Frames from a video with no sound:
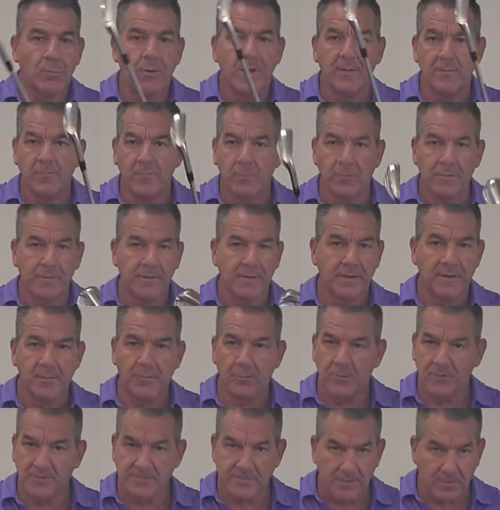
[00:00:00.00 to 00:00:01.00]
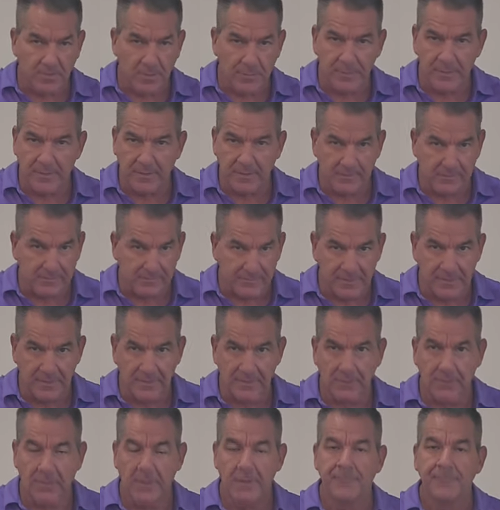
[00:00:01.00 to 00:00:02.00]
way more than I want to talk about on the
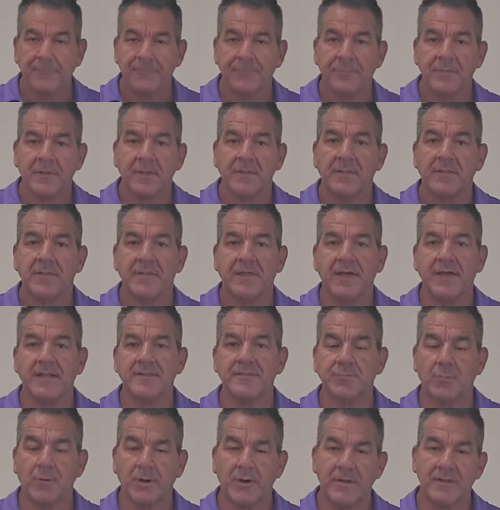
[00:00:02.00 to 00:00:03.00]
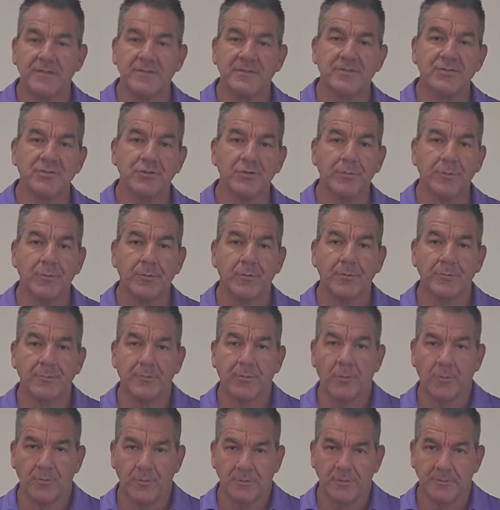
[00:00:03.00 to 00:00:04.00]
video. That's why it's super
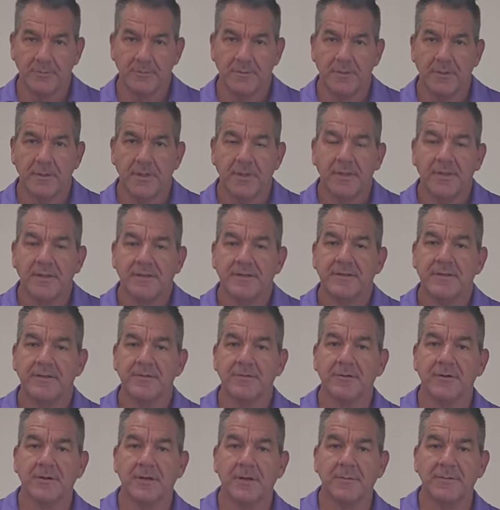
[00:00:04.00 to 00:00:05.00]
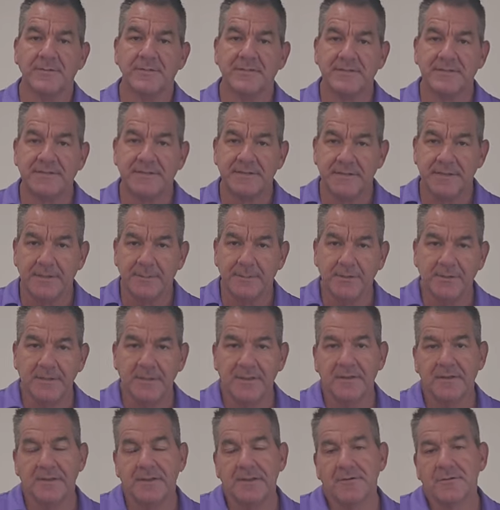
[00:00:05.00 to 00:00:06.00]
important to either come see
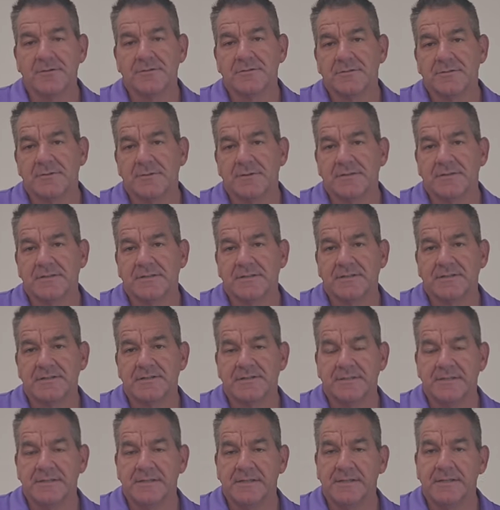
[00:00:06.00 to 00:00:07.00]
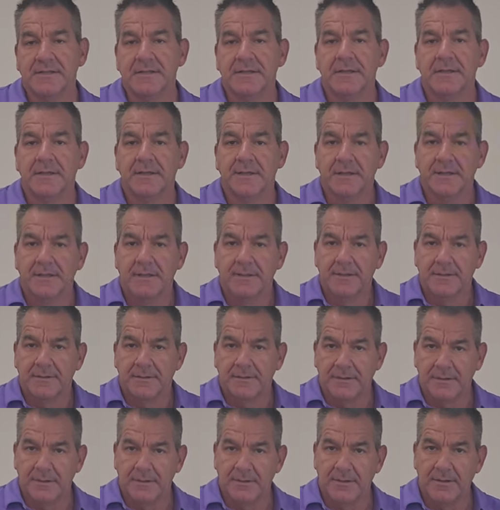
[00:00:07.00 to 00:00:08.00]
me in Hendersonville, Tennessee,
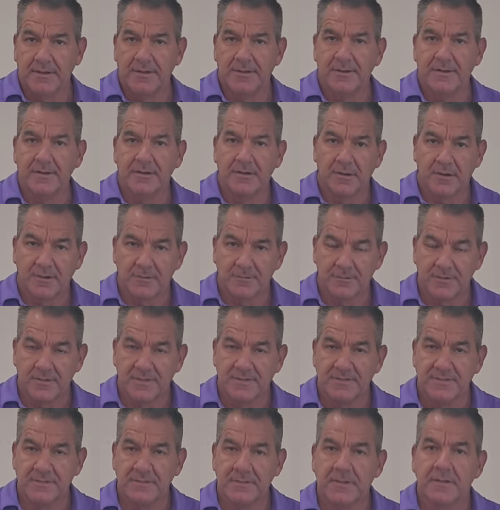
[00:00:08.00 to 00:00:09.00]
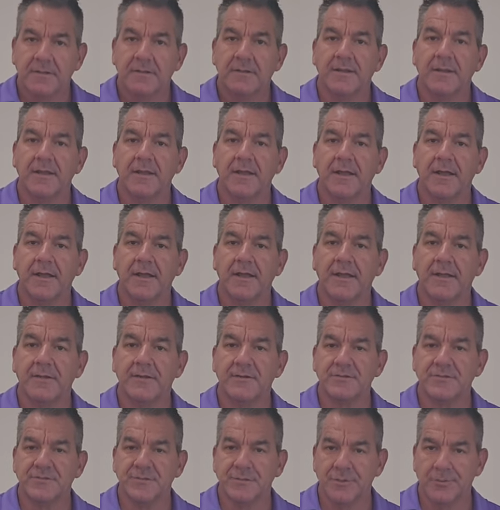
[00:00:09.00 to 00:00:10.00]
get in line, get a golf lesson,
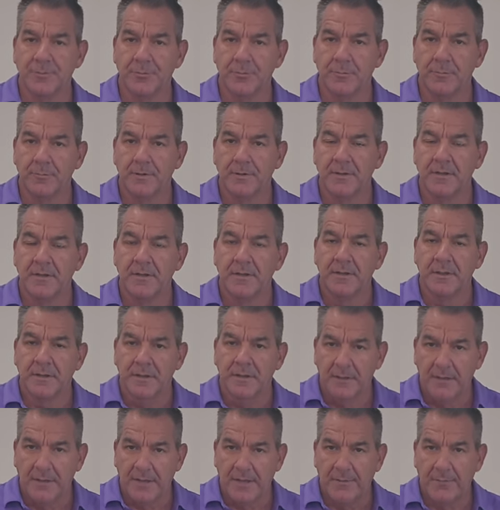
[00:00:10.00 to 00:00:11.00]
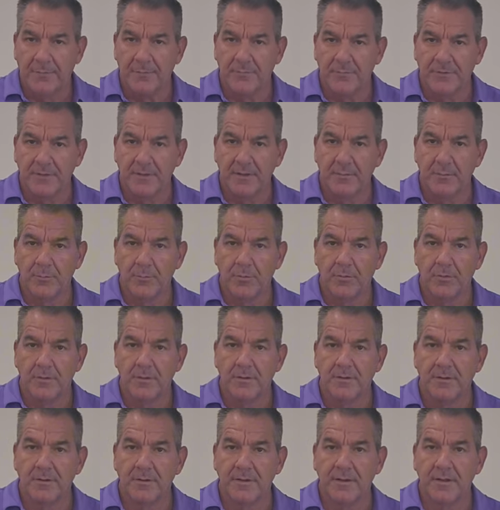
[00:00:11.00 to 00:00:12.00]
and Zoom. I'm
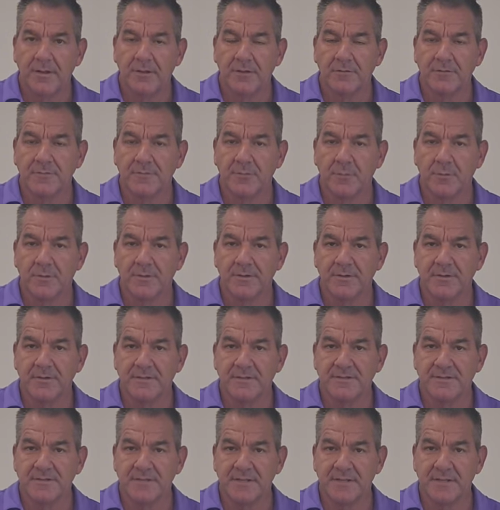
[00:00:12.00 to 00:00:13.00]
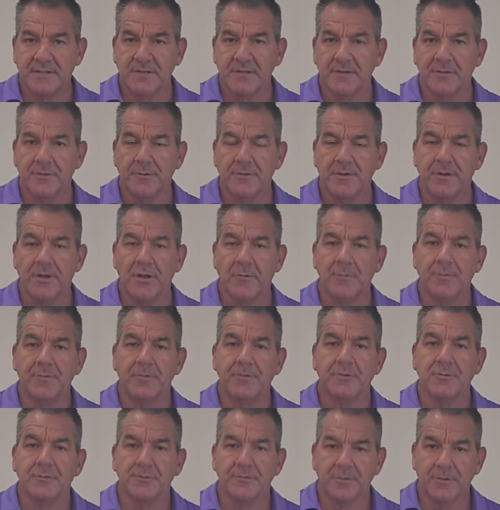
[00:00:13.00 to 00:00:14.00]
available, and I look forward to seeing you and helping
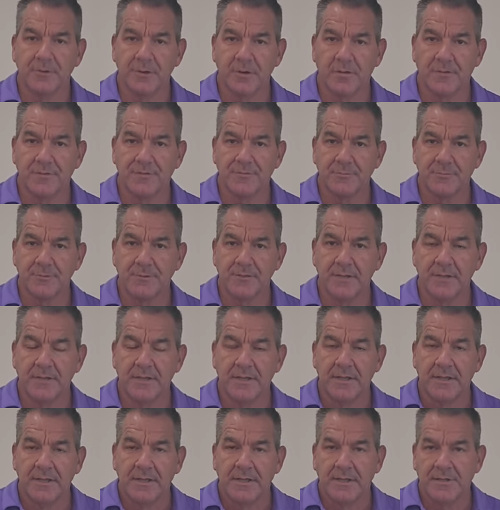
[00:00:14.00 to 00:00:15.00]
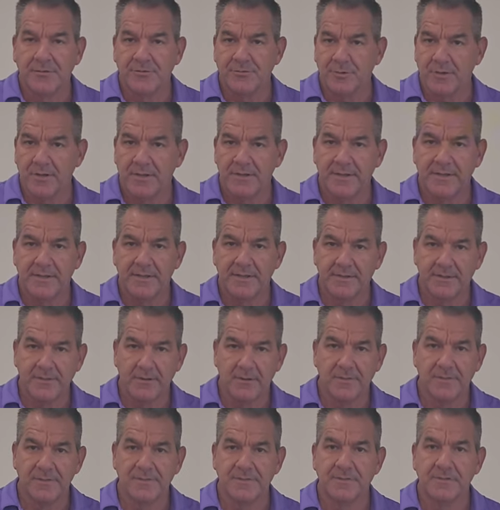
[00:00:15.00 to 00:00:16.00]
you with your golf swing and trying to end
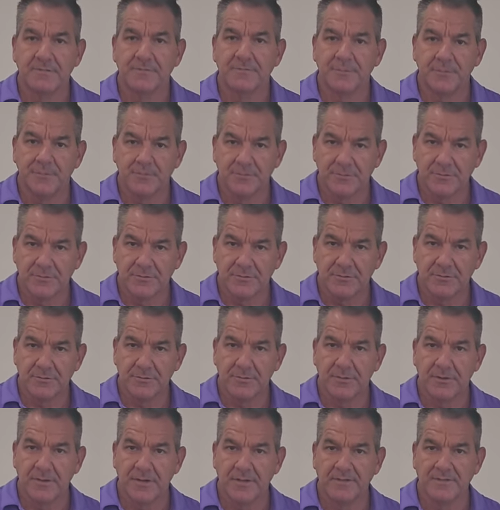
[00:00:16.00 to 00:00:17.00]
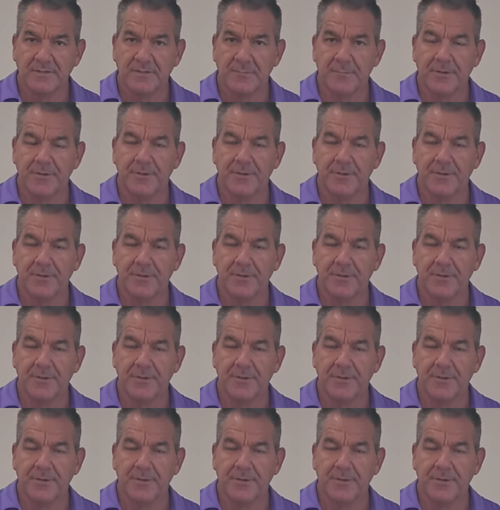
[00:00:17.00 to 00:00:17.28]
all this confusion so you guys get